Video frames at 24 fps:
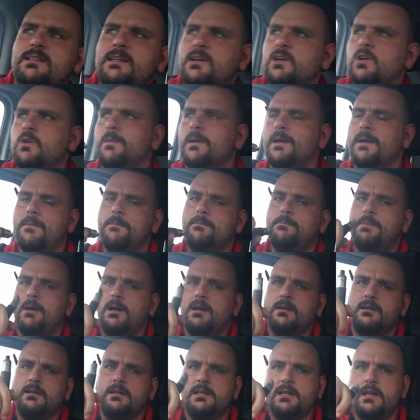a little bit,
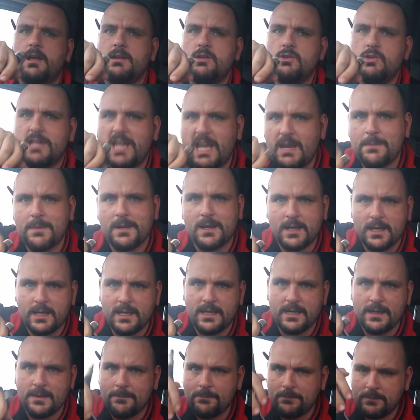but you know, you keep it
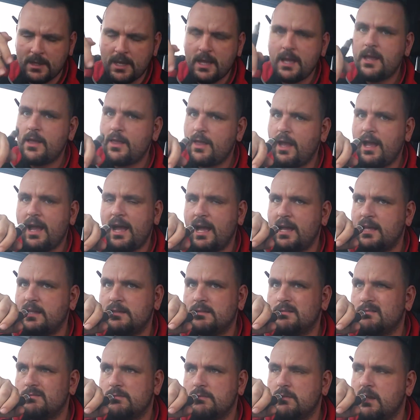clean
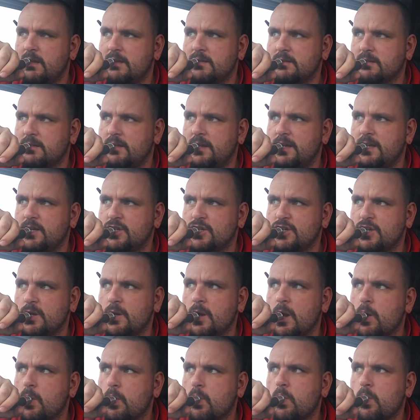and there isn't an issue.